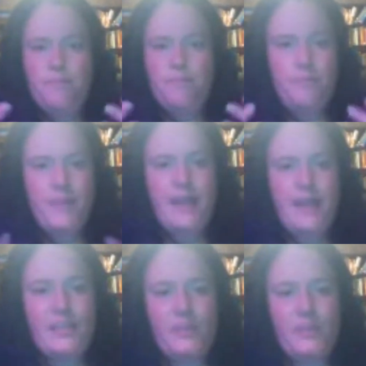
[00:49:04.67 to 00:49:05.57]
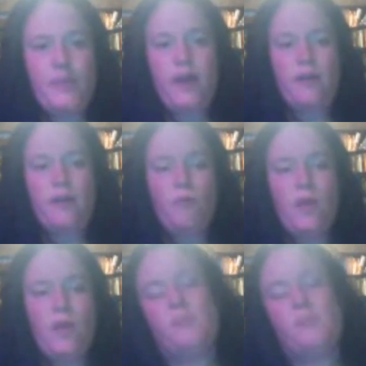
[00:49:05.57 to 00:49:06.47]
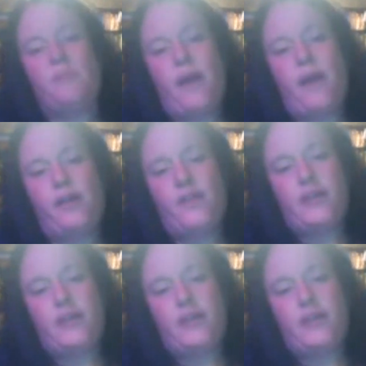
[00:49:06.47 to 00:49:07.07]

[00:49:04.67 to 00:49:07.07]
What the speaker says: Because it was a matter of will. It was a matter of